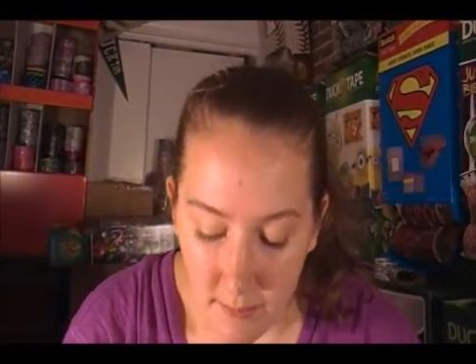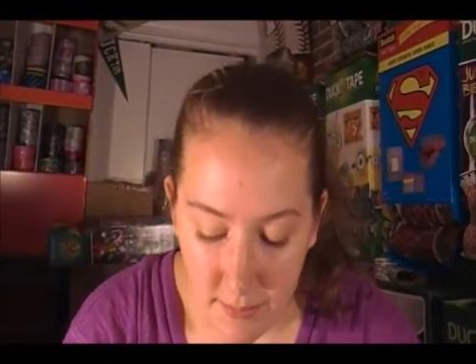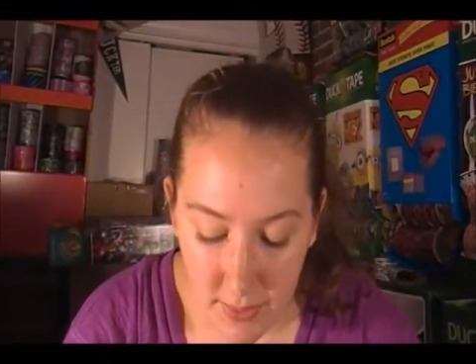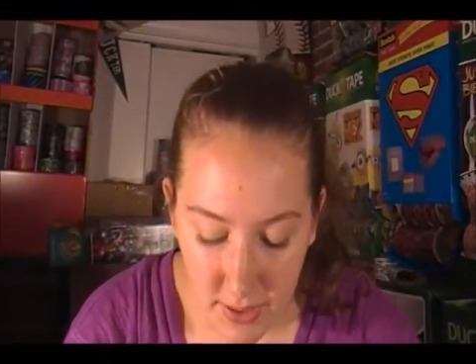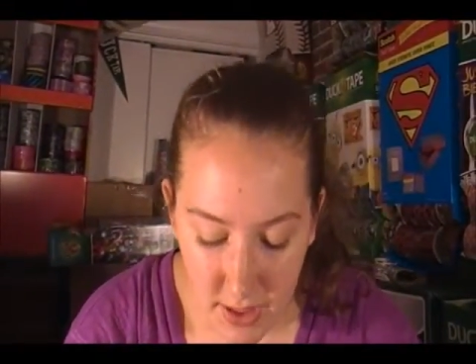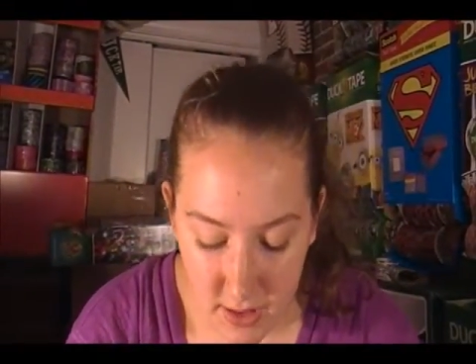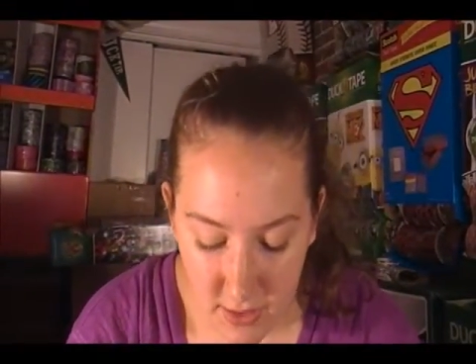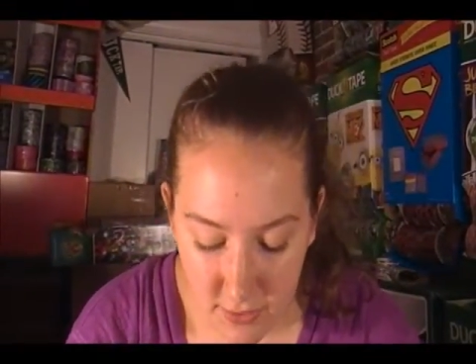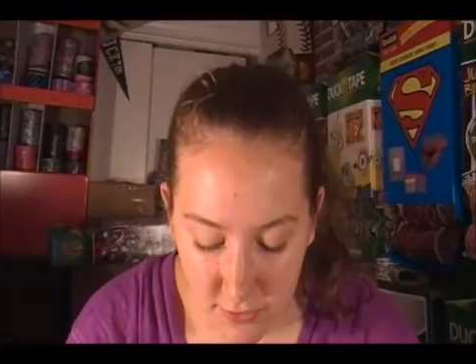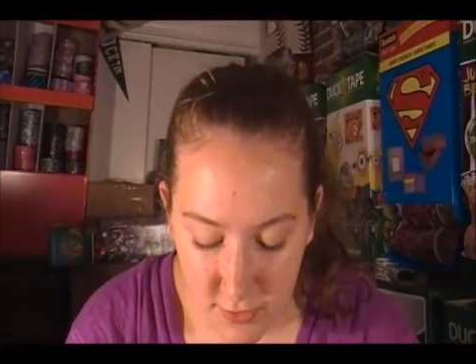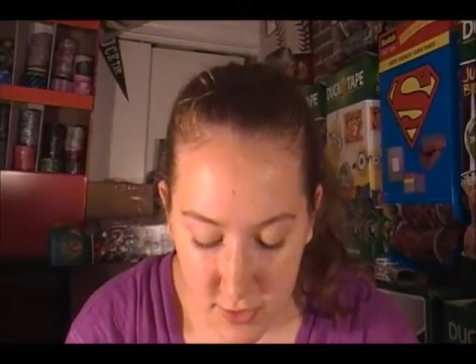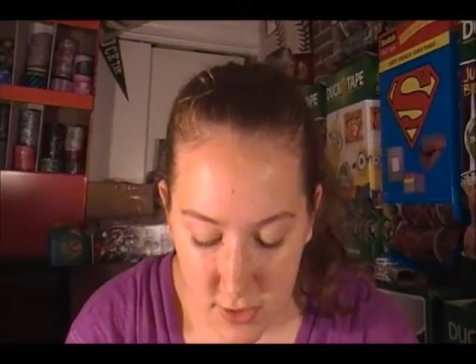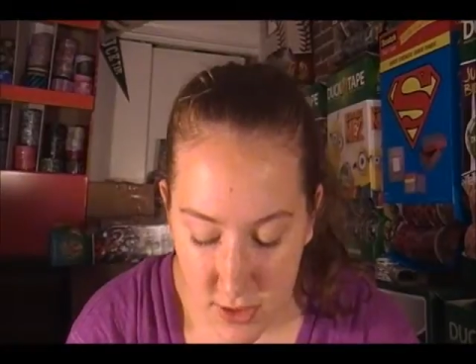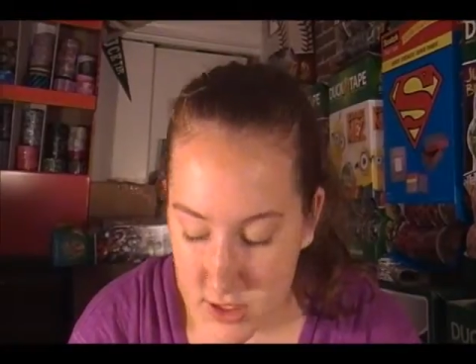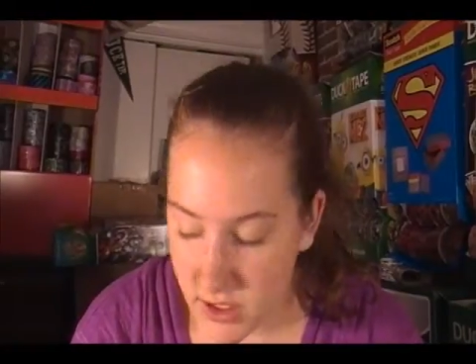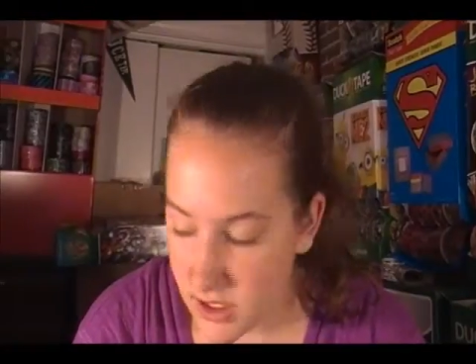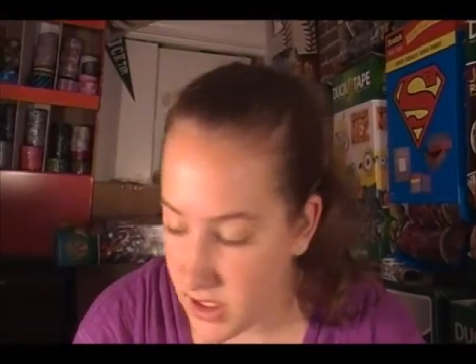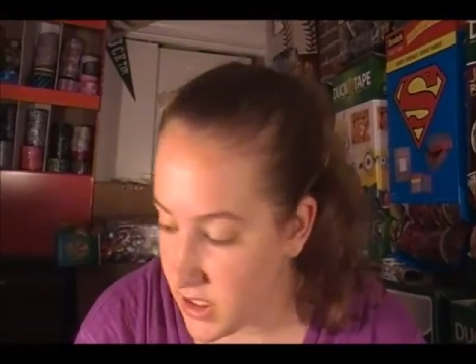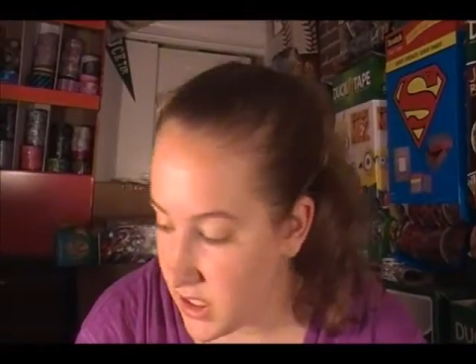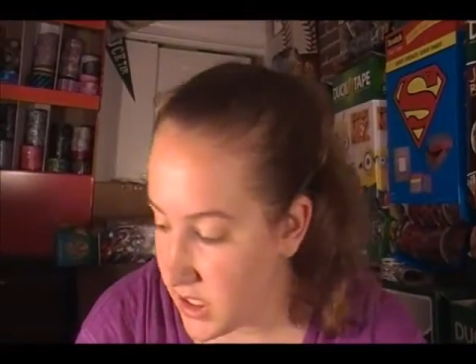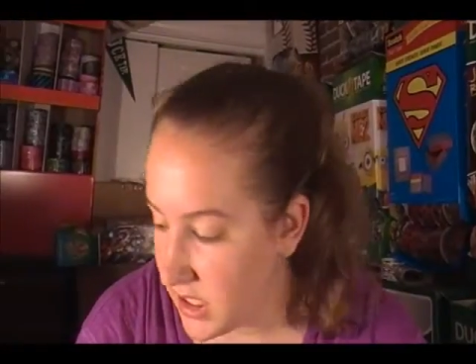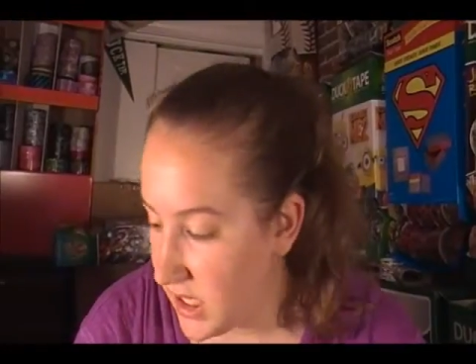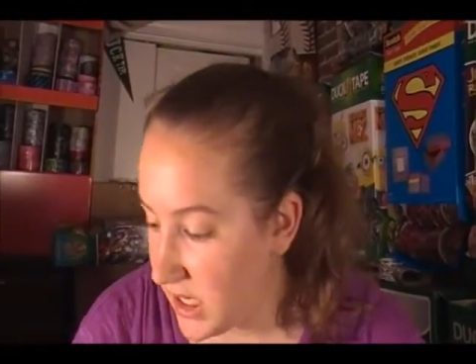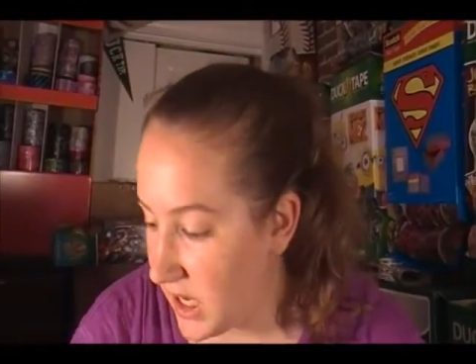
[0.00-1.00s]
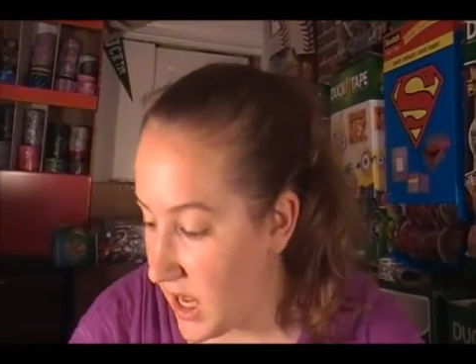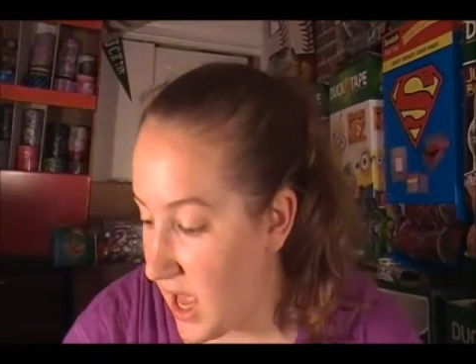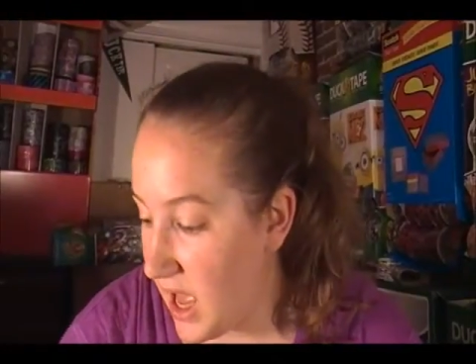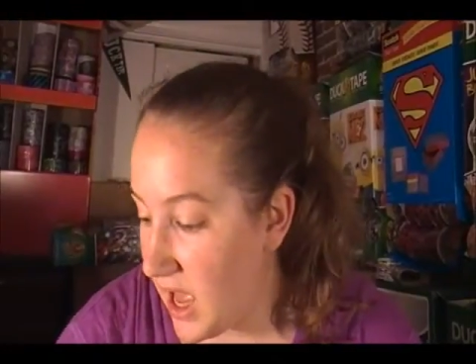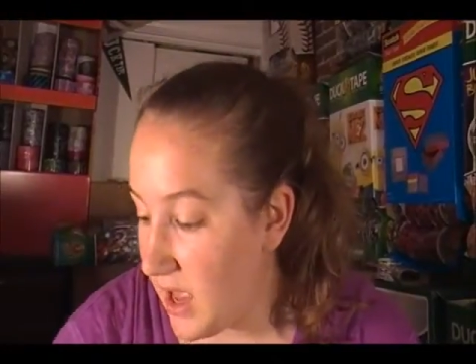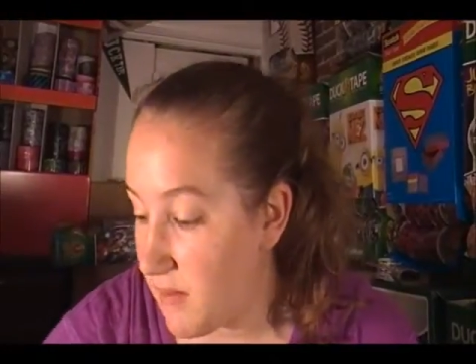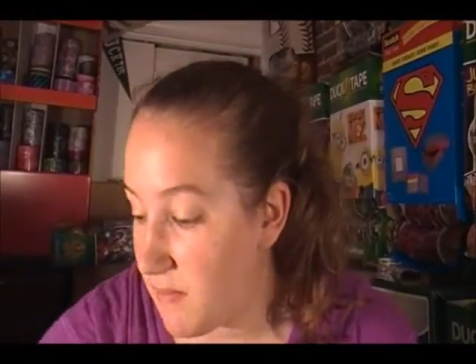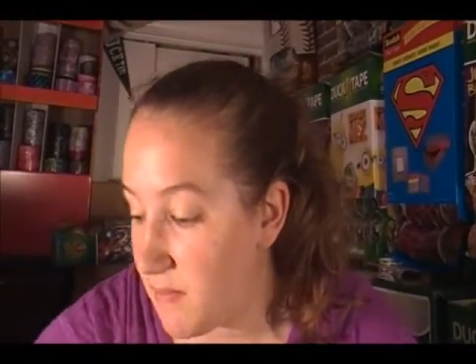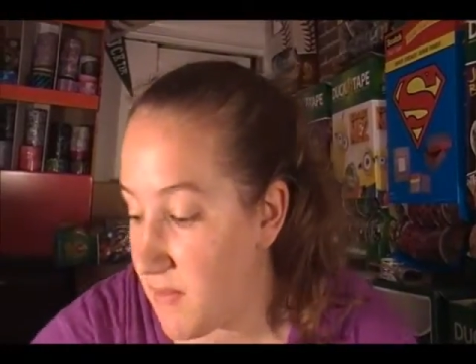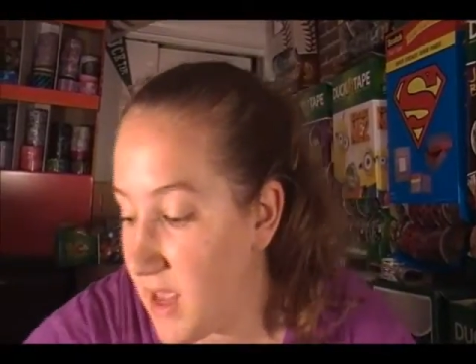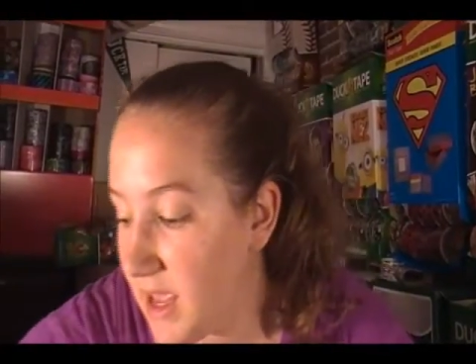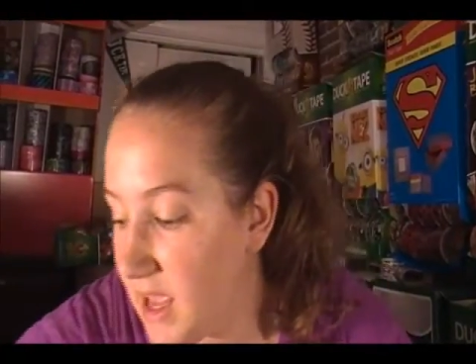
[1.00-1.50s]
But the first thing
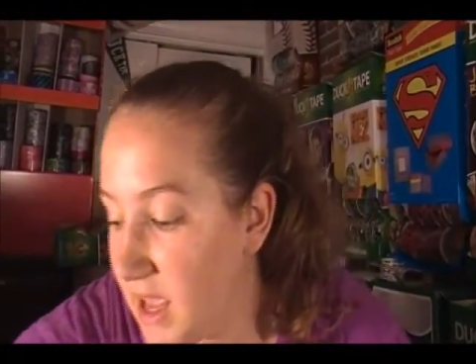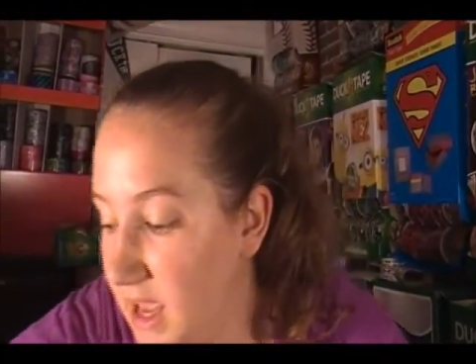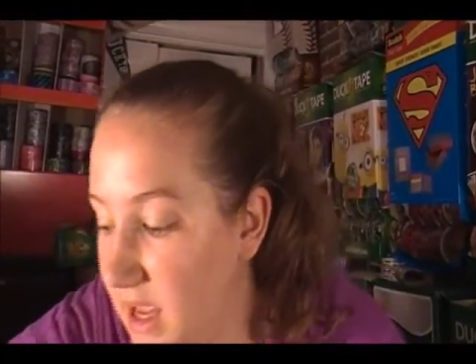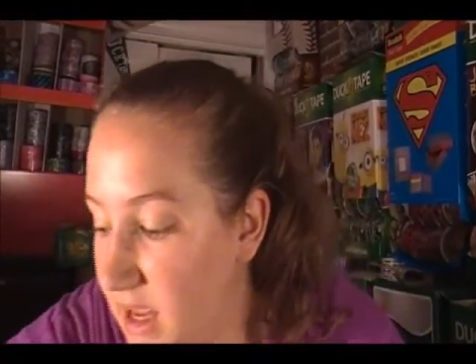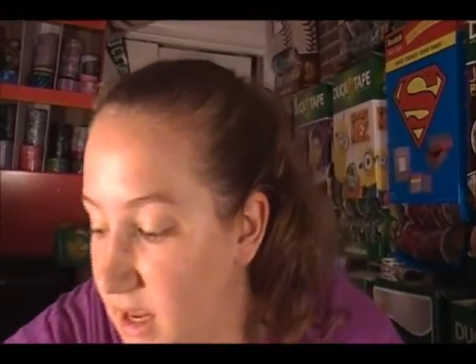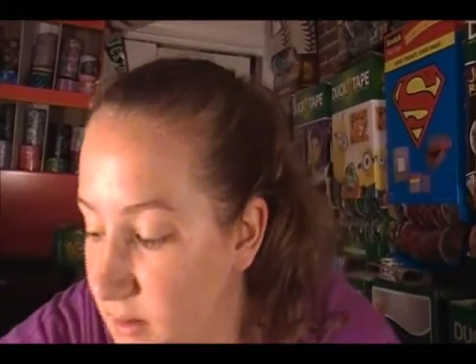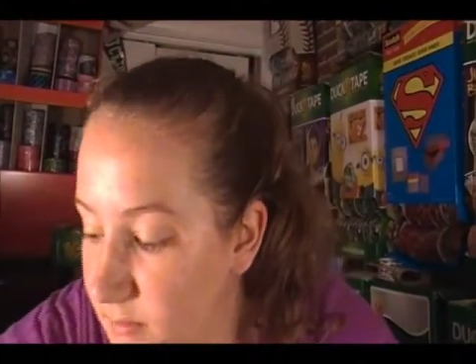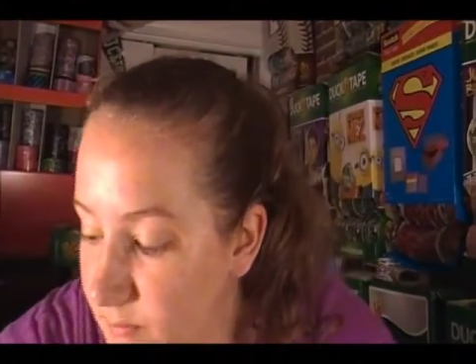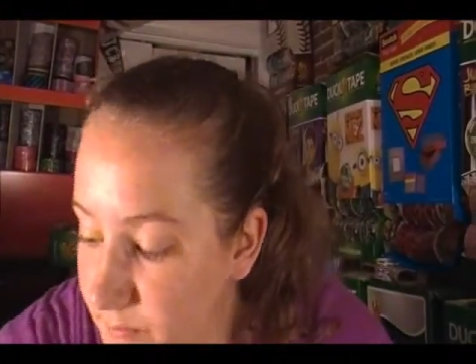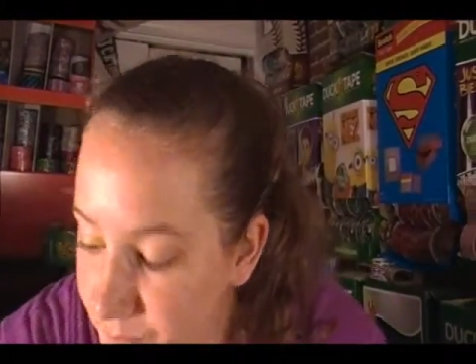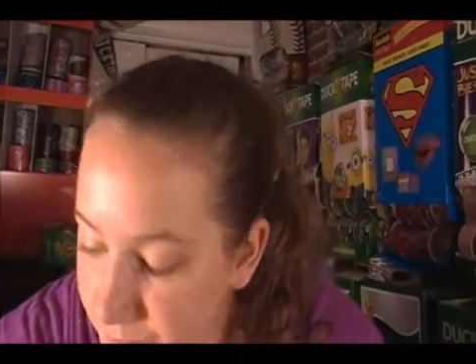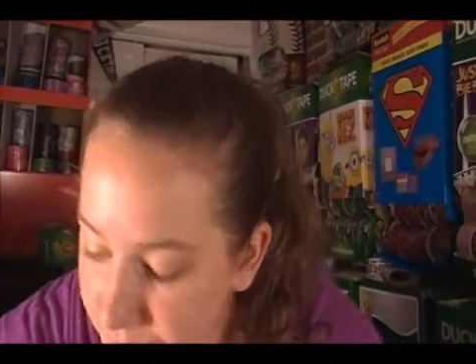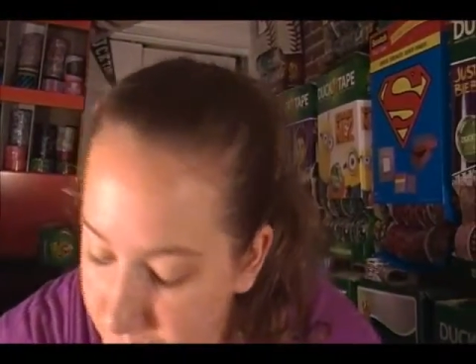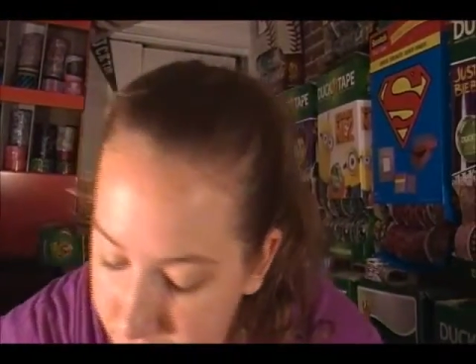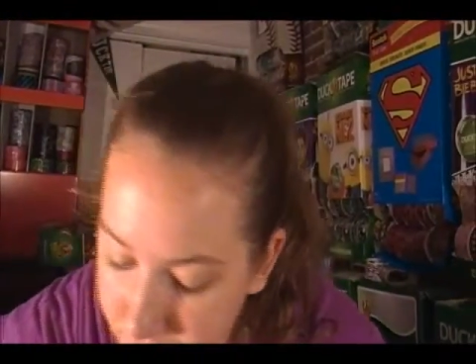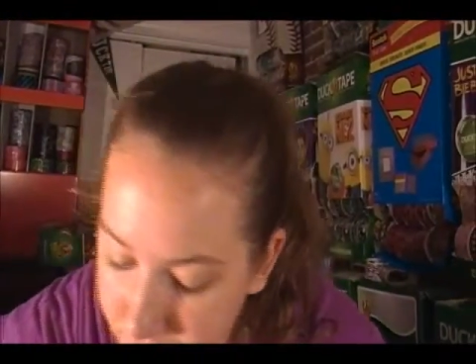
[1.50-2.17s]
I made